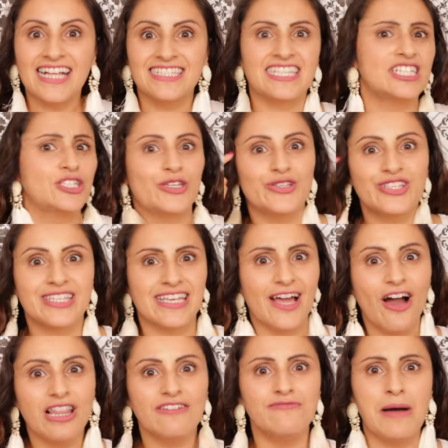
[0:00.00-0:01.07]
Did you see
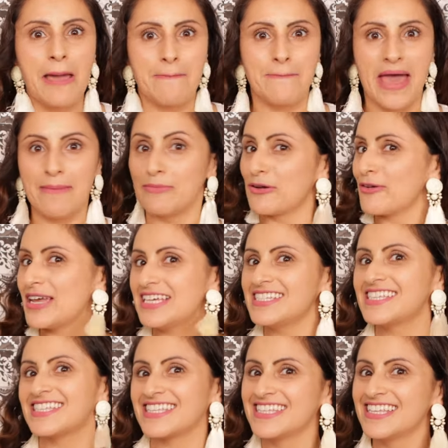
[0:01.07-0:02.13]
all of my
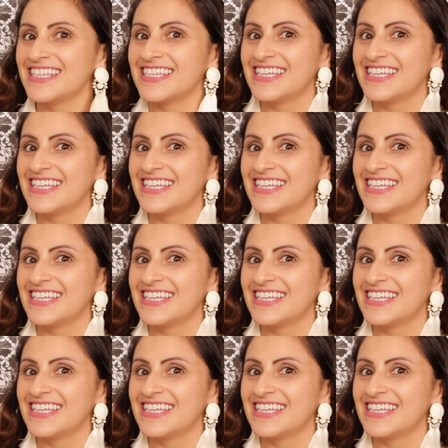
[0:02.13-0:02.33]
memories?